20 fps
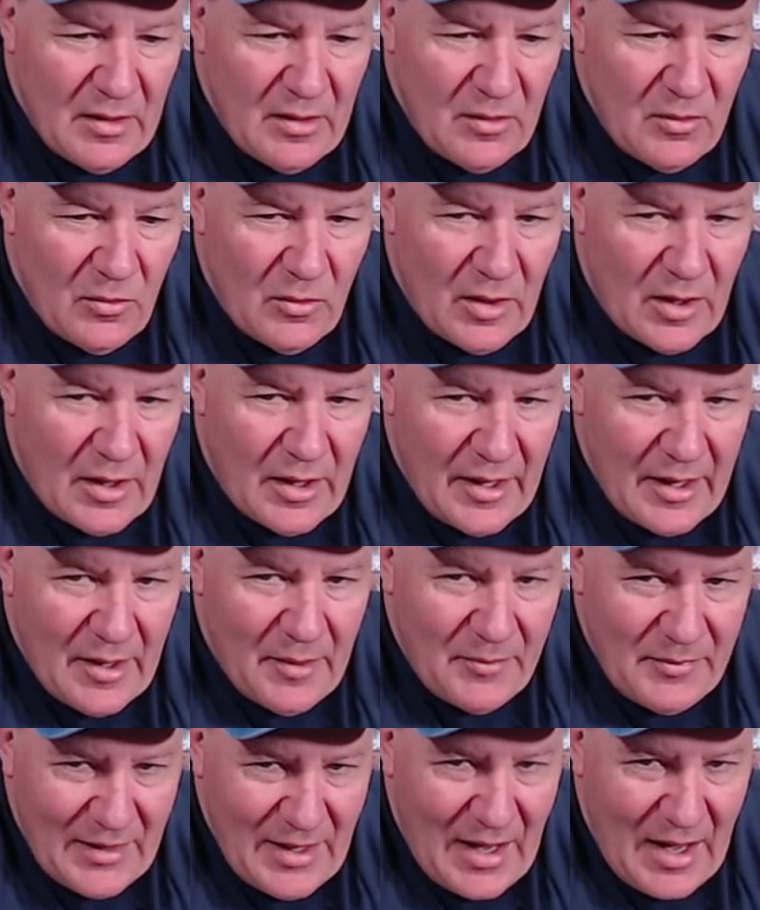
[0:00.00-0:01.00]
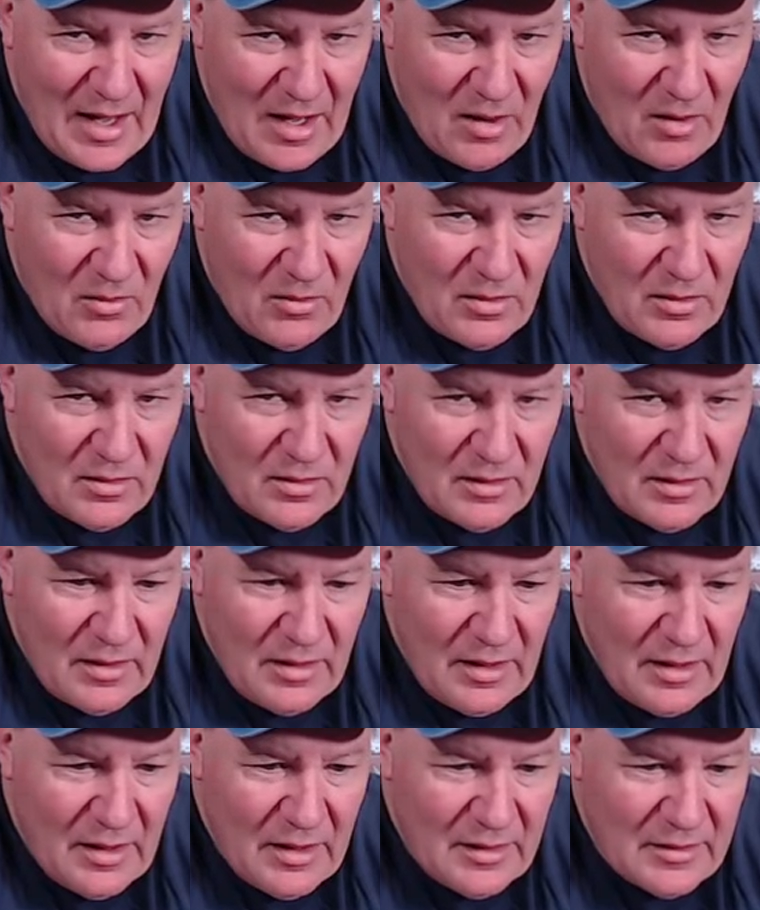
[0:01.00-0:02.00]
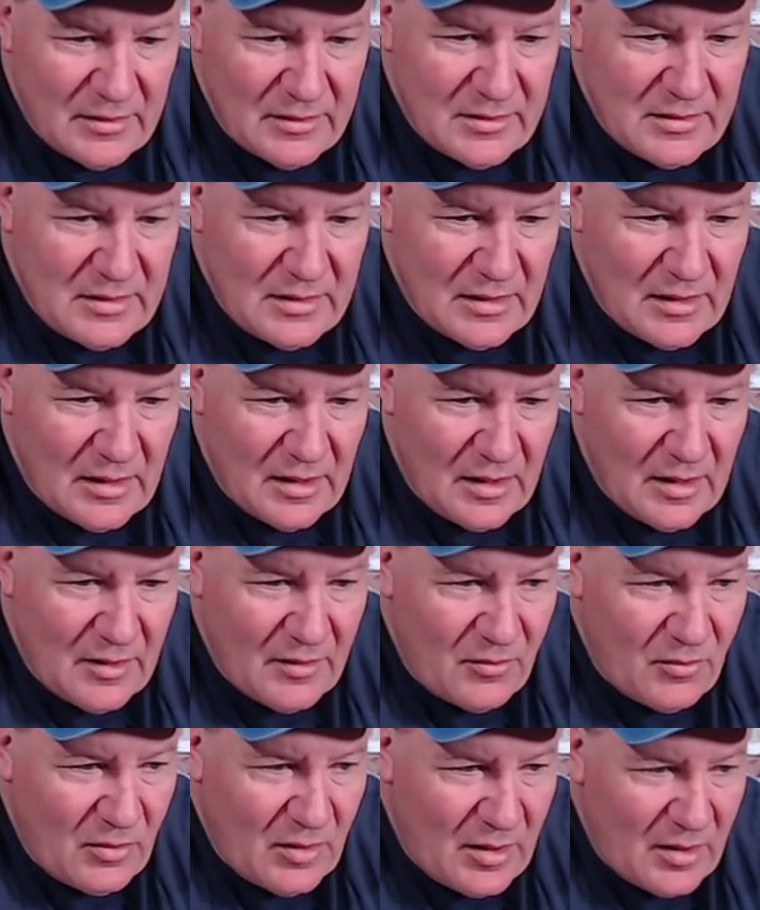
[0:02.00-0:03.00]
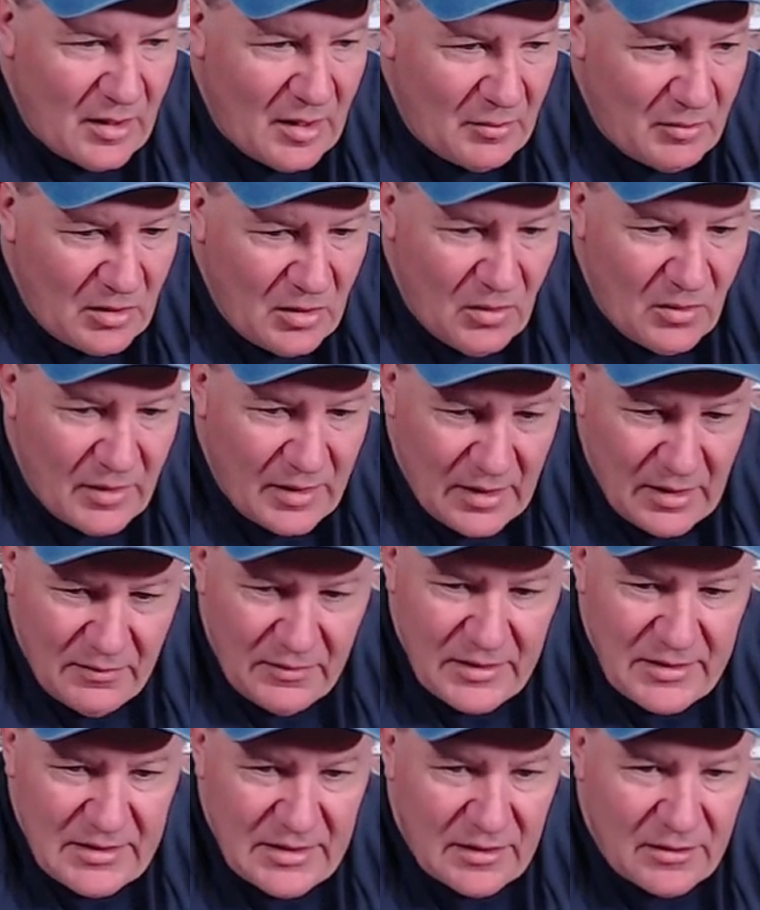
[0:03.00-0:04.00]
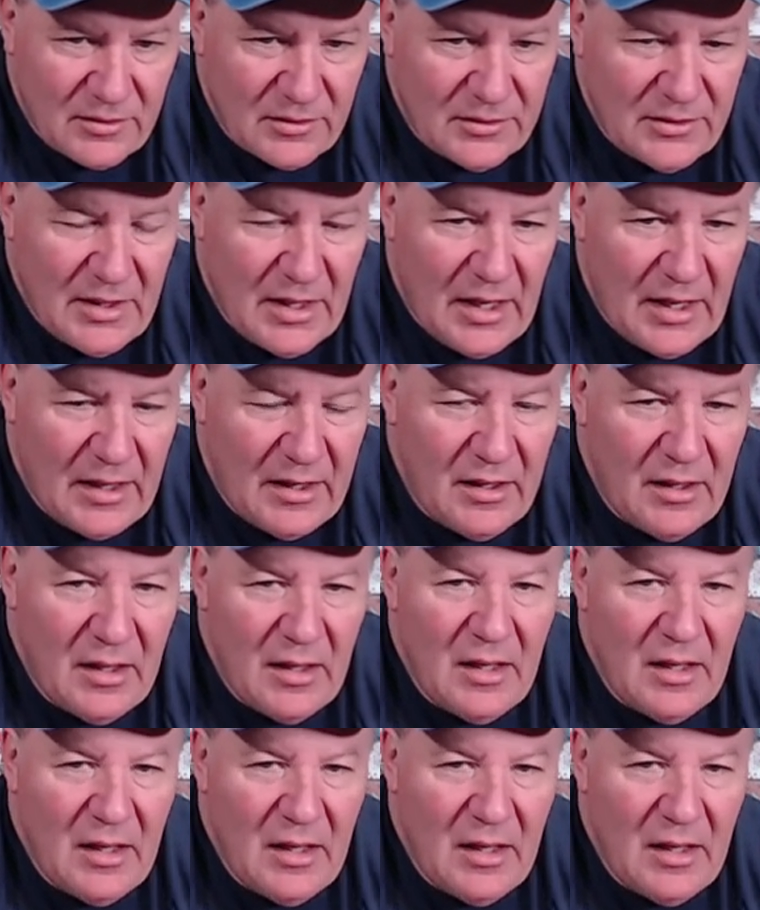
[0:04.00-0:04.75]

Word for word: where I am now and uh, where I'm going every single day.